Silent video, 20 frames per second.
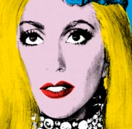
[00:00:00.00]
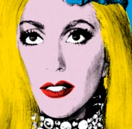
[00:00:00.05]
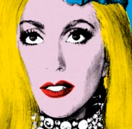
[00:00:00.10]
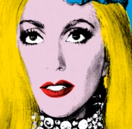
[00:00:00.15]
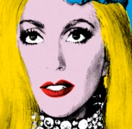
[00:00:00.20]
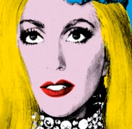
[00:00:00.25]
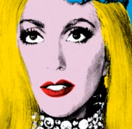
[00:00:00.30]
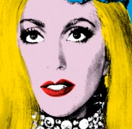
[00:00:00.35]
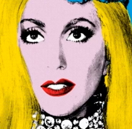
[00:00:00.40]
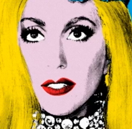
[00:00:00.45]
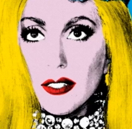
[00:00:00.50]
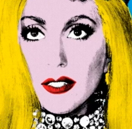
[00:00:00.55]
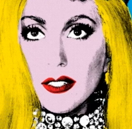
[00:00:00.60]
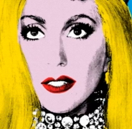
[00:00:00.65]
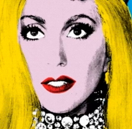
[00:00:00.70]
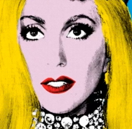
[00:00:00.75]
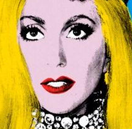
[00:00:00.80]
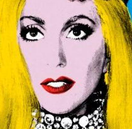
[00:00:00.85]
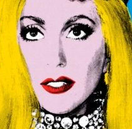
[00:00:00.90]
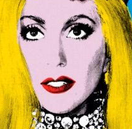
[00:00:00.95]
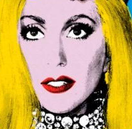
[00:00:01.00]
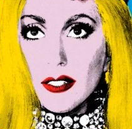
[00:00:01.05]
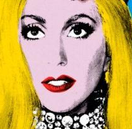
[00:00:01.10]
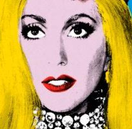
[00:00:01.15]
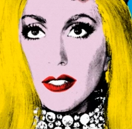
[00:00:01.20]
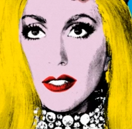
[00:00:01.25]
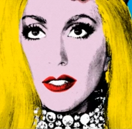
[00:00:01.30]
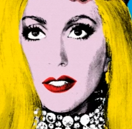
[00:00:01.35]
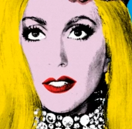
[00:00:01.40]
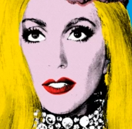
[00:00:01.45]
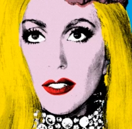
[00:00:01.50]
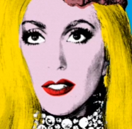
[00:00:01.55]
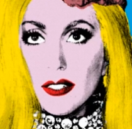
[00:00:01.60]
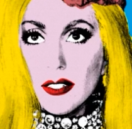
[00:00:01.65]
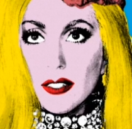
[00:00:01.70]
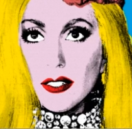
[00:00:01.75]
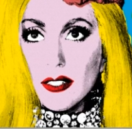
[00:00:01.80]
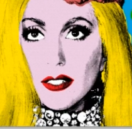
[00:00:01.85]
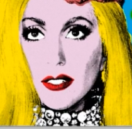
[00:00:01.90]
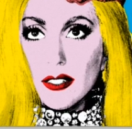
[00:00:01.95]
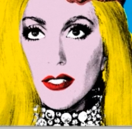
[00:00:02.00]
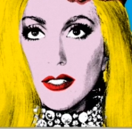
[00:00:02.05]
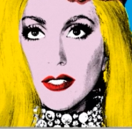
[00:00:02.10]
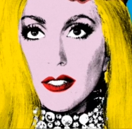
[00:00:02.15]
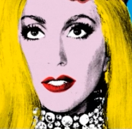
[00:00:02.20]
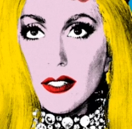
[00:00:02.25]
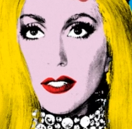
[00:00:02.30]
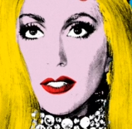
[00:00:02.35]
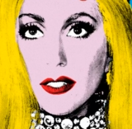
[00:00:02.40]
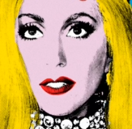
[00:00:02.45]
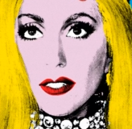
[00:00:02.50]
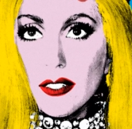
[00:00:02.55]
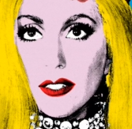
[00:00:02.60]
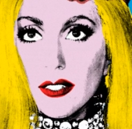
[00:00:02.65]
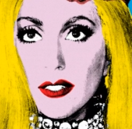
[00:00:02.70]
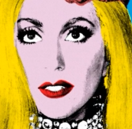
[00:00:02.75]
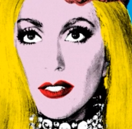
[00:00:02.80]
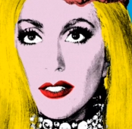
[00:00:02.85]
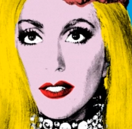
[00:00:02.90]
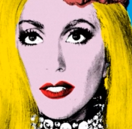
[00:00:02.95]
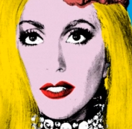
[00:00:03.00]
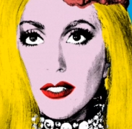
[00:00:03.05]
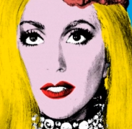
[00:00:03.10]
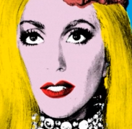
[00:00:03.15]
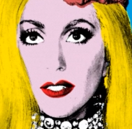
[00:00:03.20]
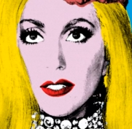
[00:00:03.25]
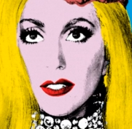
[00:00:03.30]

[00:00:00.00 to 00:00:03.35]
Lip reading: [no speech]